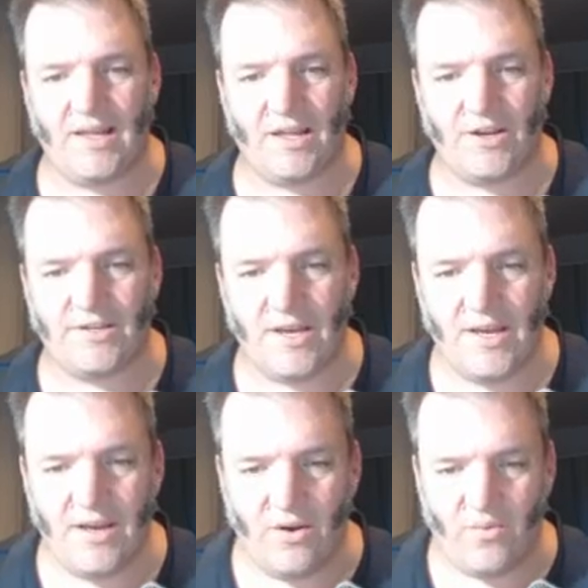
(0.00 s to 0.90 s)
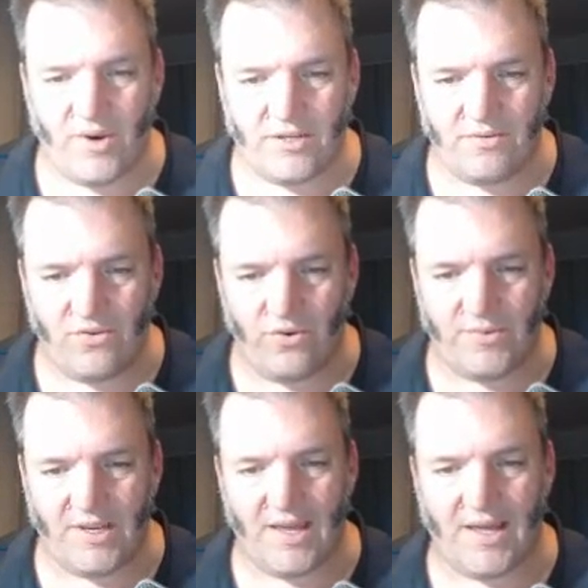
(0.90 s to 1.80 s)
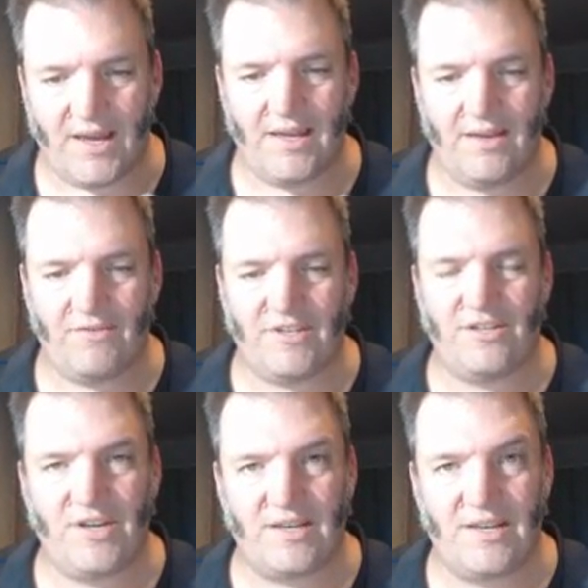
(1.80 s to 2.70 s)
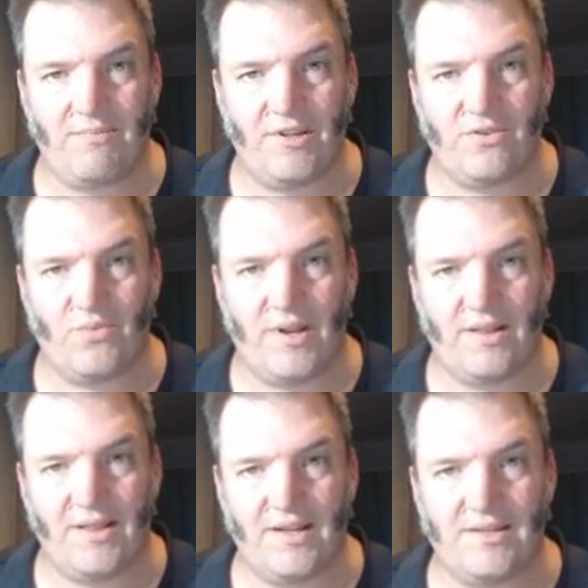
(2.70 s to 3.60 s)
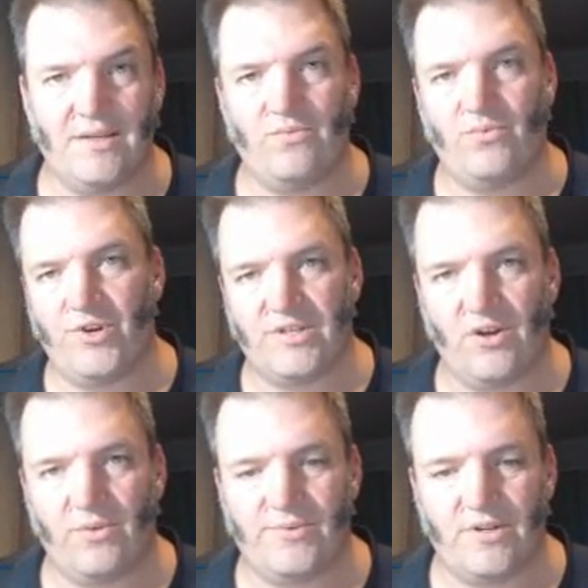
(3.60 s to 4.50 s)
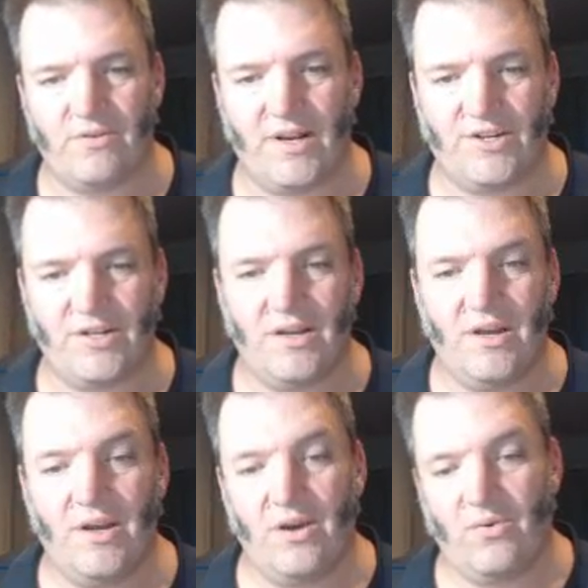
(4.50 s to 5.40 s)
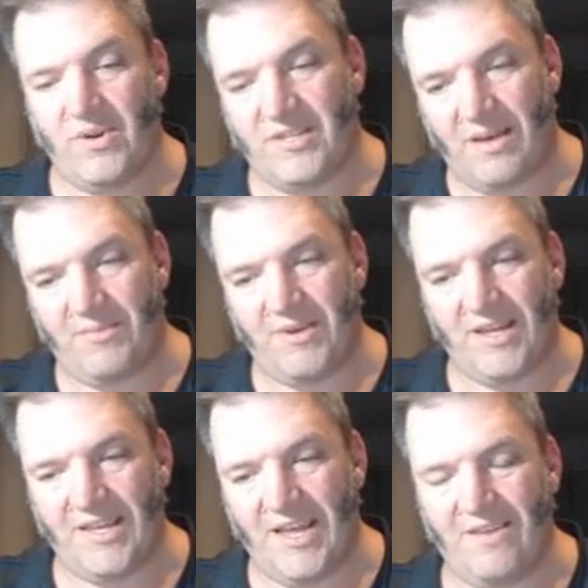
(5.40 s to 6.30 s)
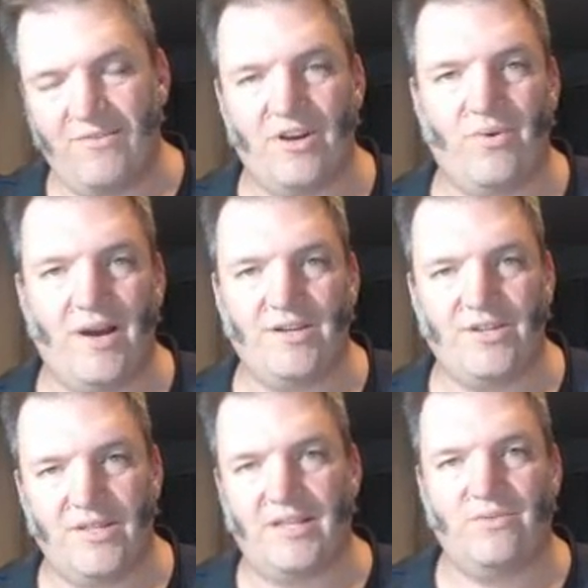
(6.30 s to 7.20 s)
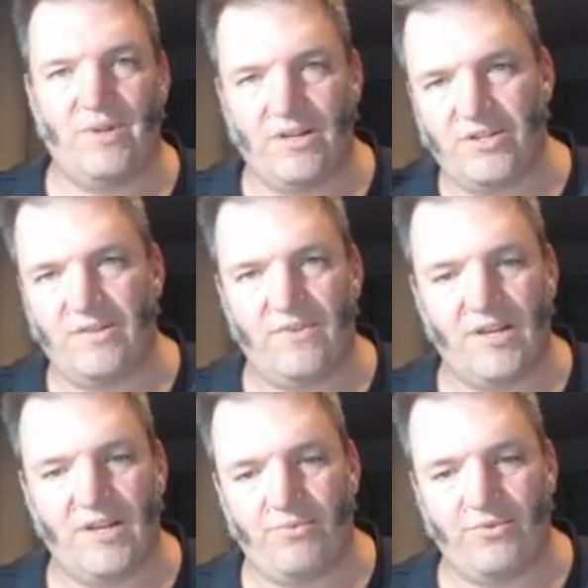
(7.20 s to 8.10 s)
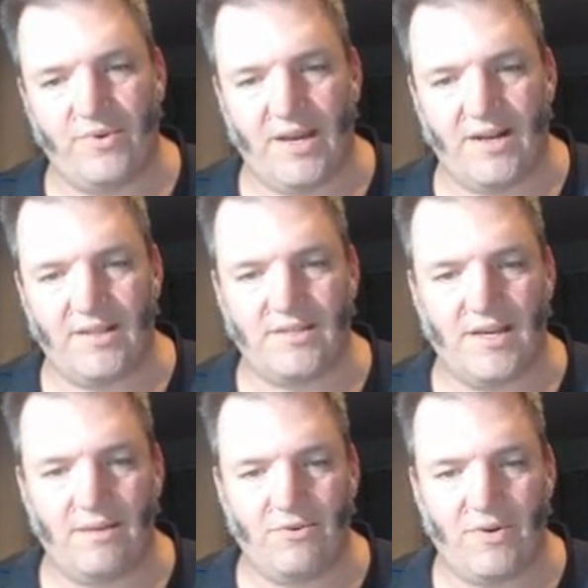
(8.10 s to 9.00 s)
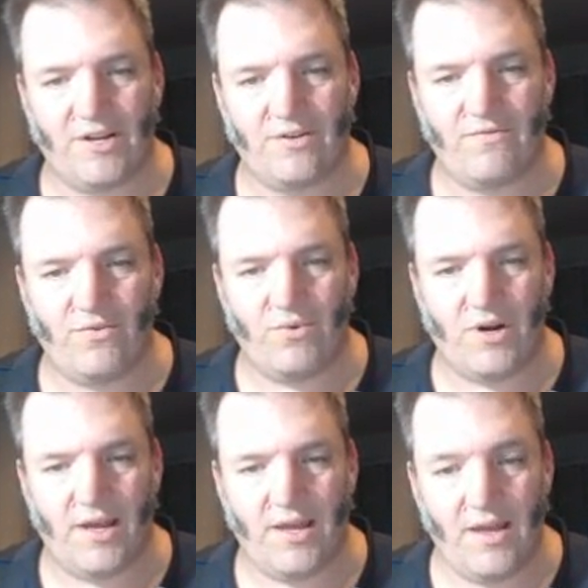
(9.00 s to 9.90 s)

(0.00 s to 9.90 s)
of those. When it's grouped together, if it's just happening to one of the letters, it works in the opposite direction. When it's happening at the end of an equation, that's when it's shifting up or down in the same direction for y.